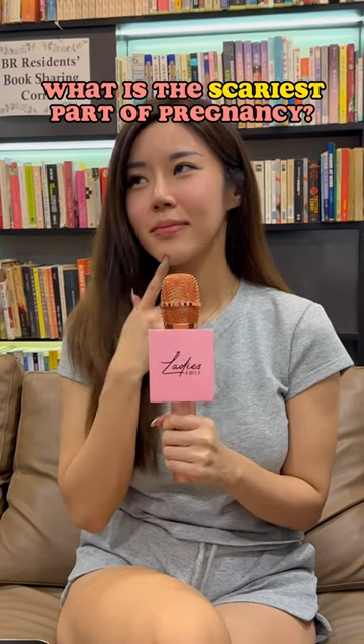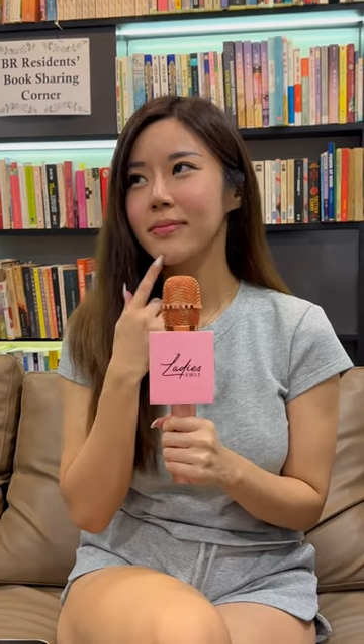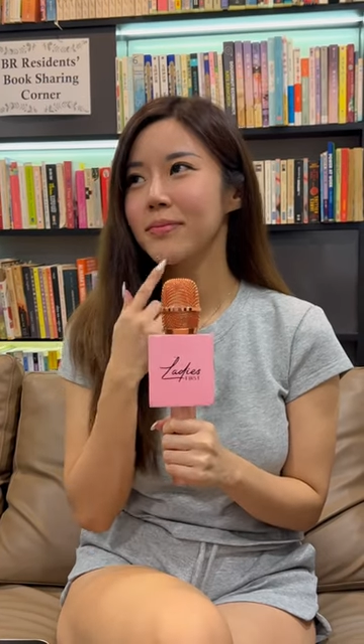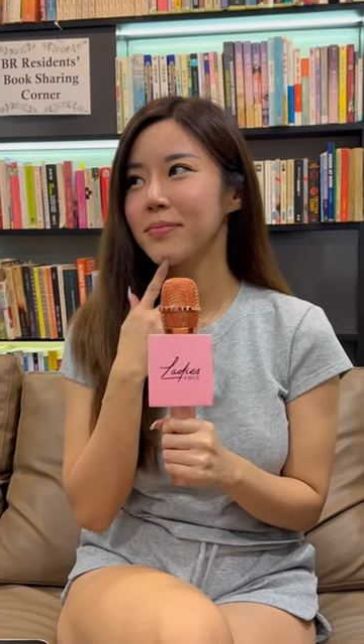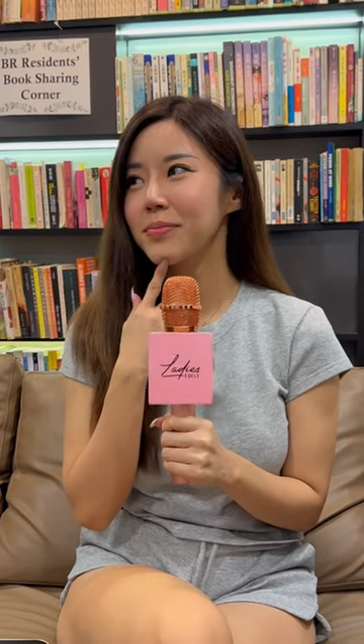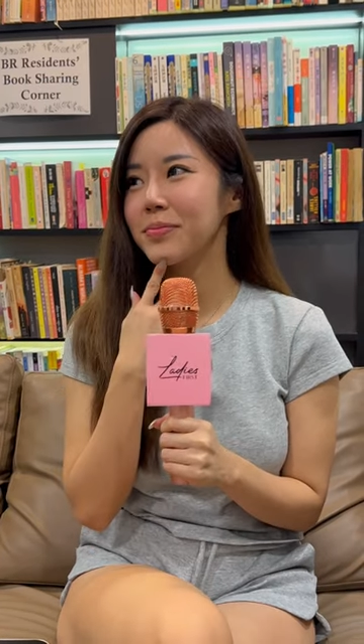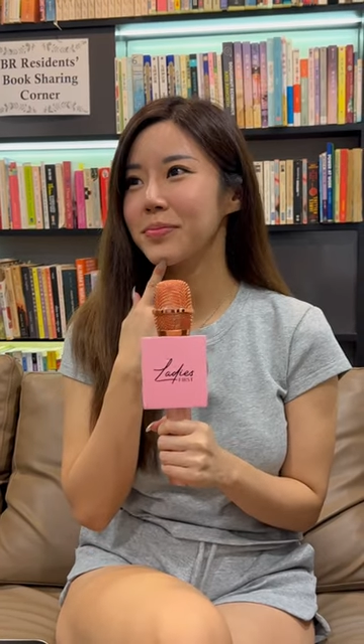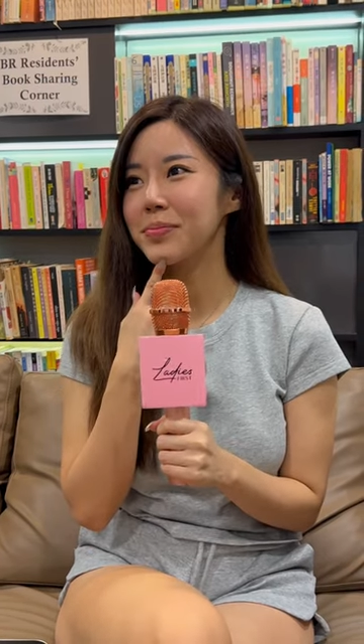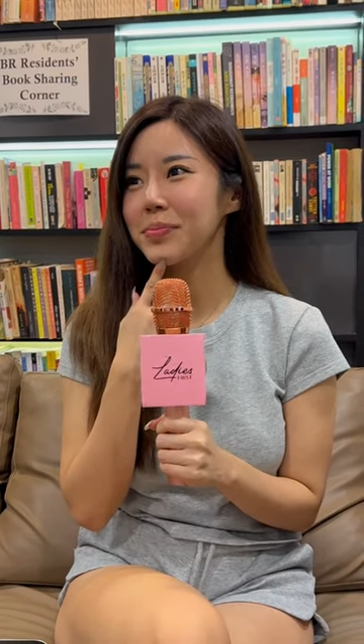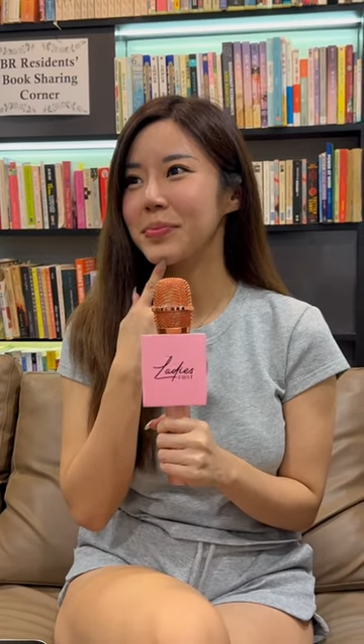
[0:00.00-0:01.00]

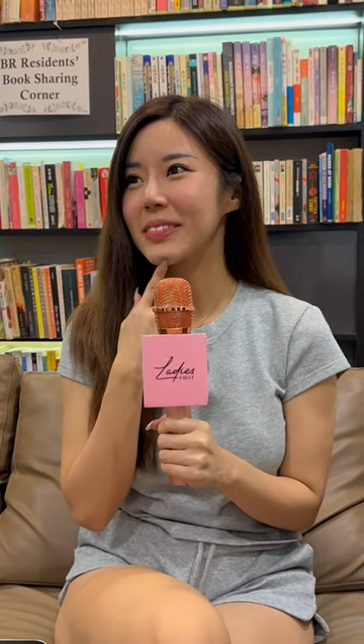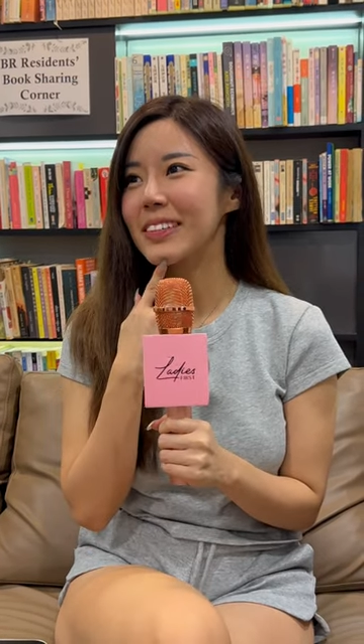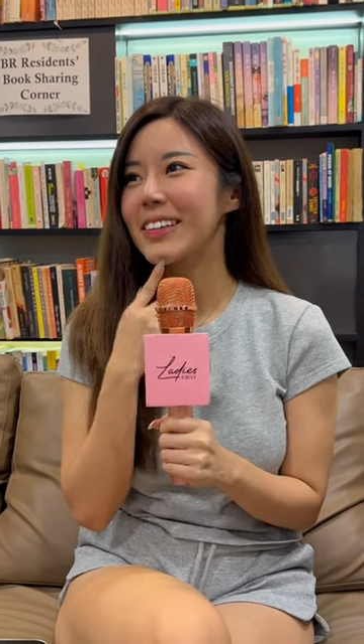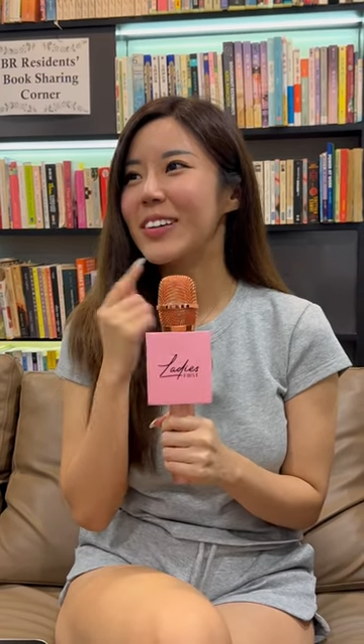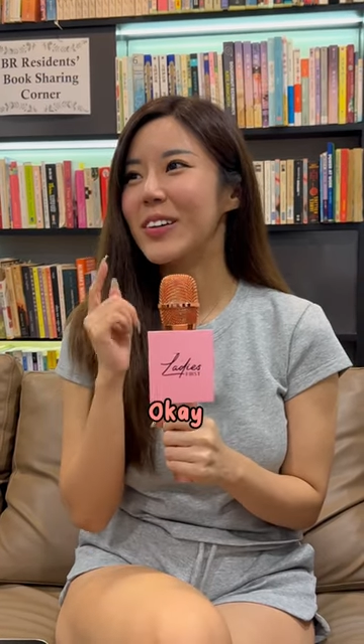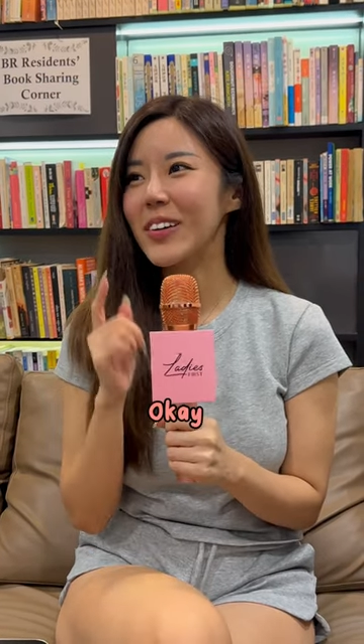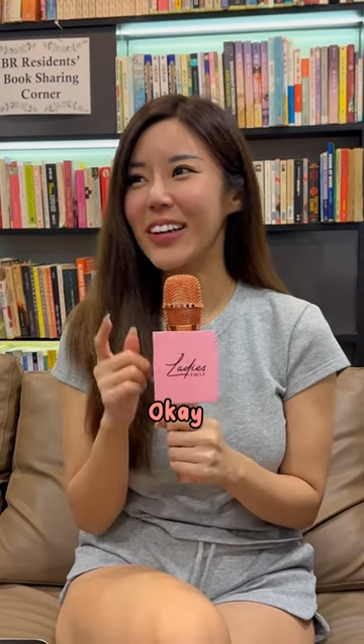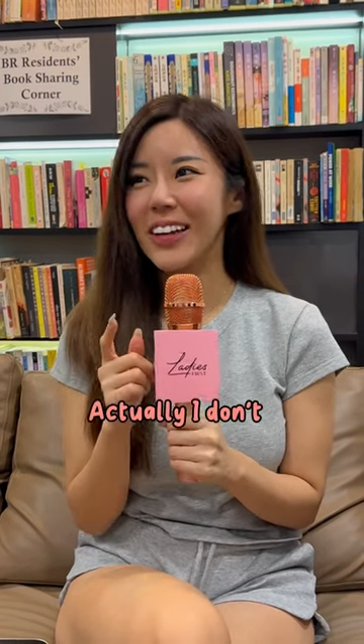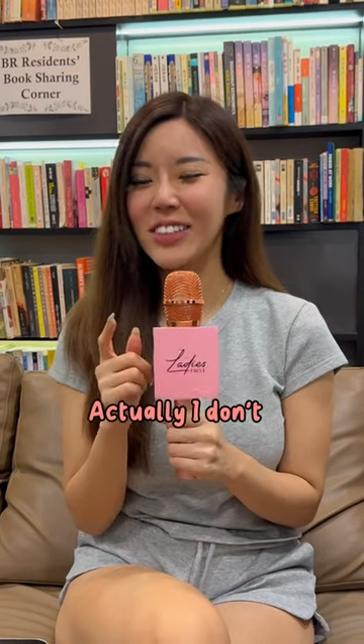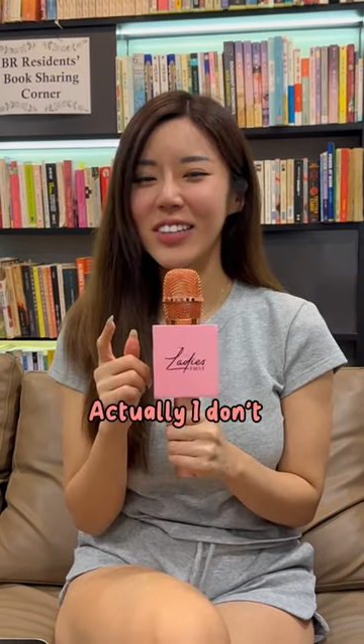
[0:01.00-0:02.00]
Mm,
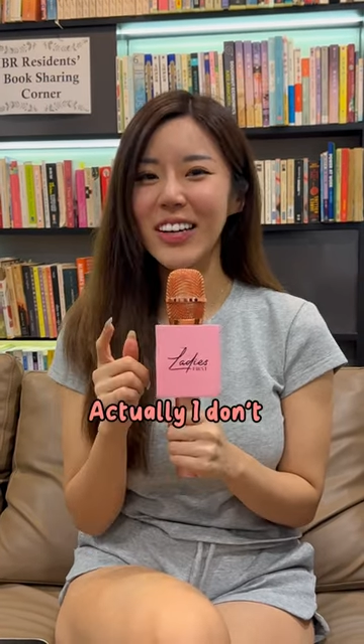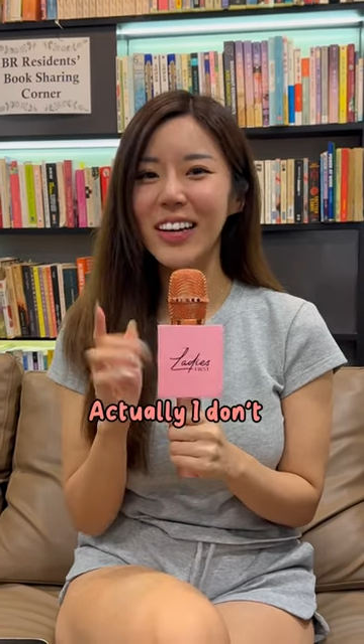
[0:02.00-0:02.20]
okay, actually,